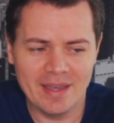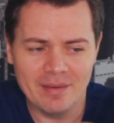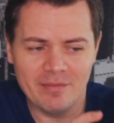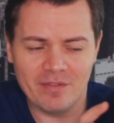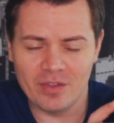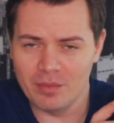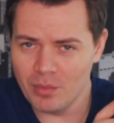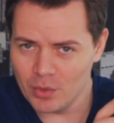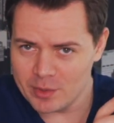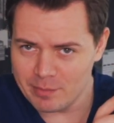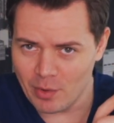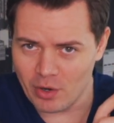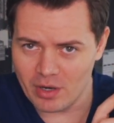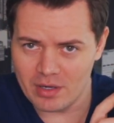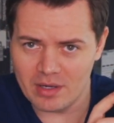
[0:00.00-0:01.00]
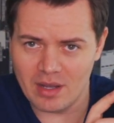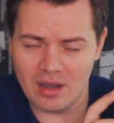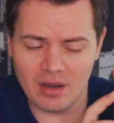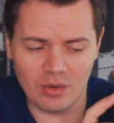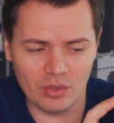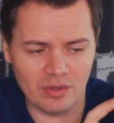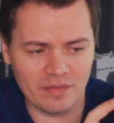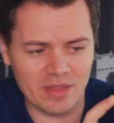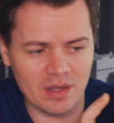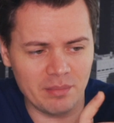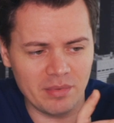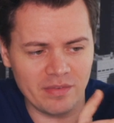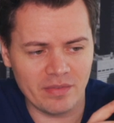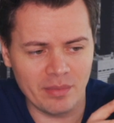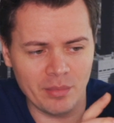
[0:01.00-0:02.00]
For the most part, not all of them,
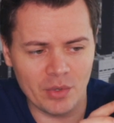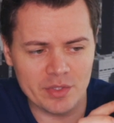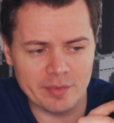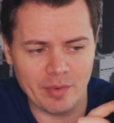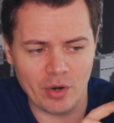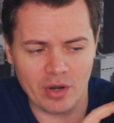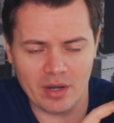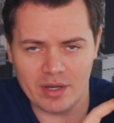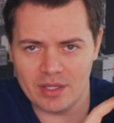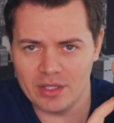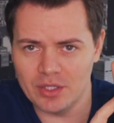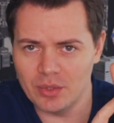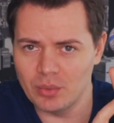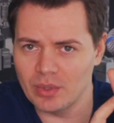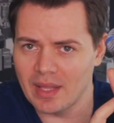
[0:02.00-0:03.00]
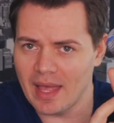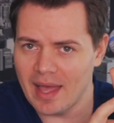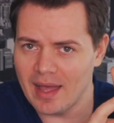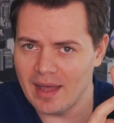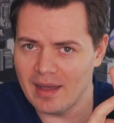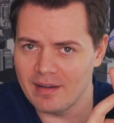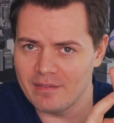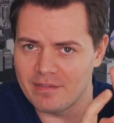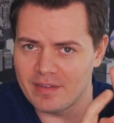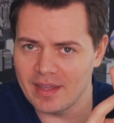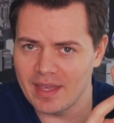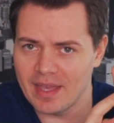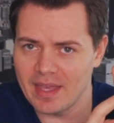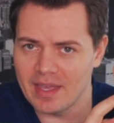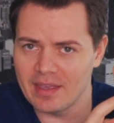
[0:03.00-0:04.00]
but for the most part, you will have
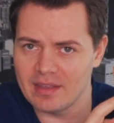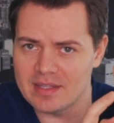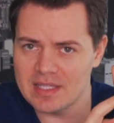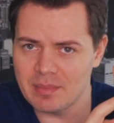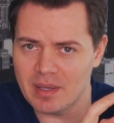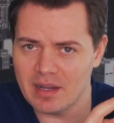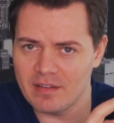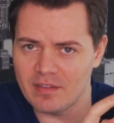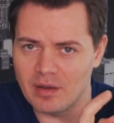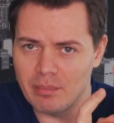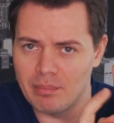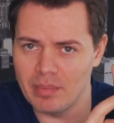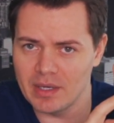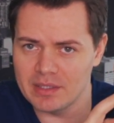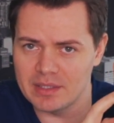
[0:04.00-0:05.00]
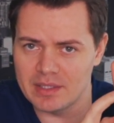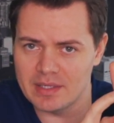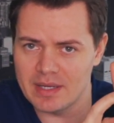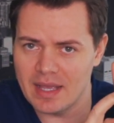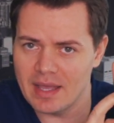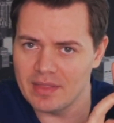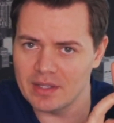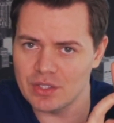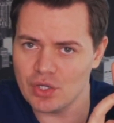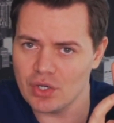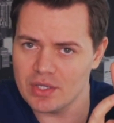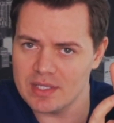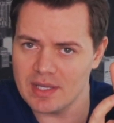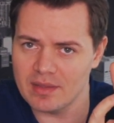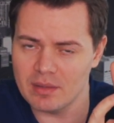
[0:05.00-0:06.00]
some kind of a button that
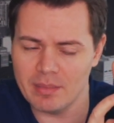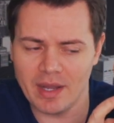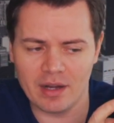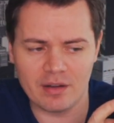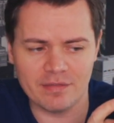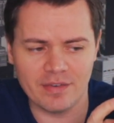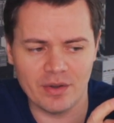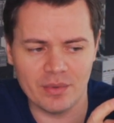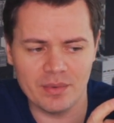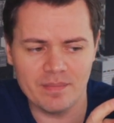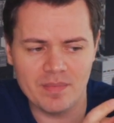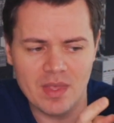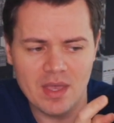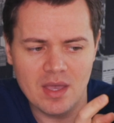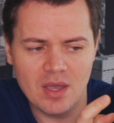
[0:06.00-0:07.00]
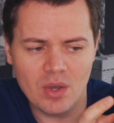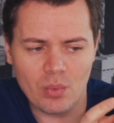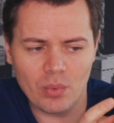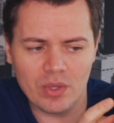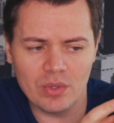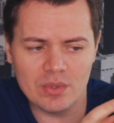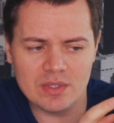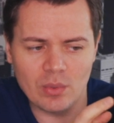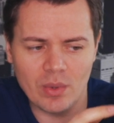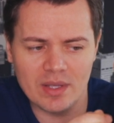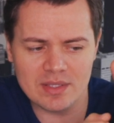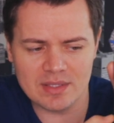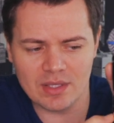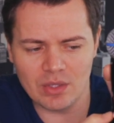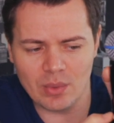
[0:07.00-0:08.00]
turns on the microphone. We use the
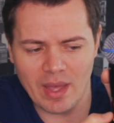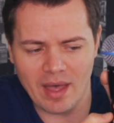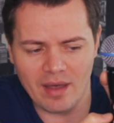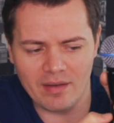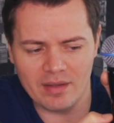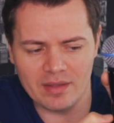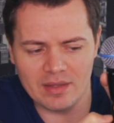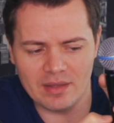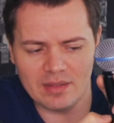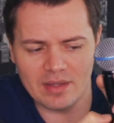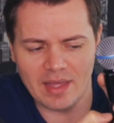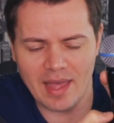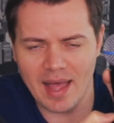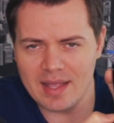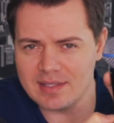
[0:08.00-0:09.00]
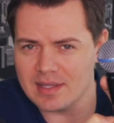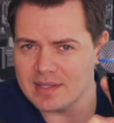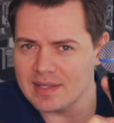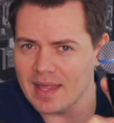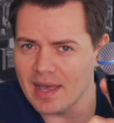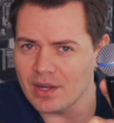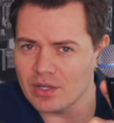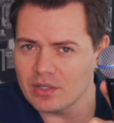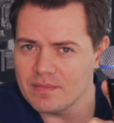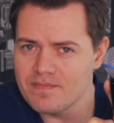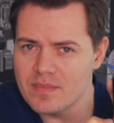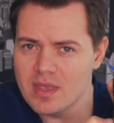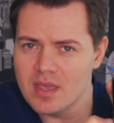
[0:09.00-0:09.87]
ones that it has a slider.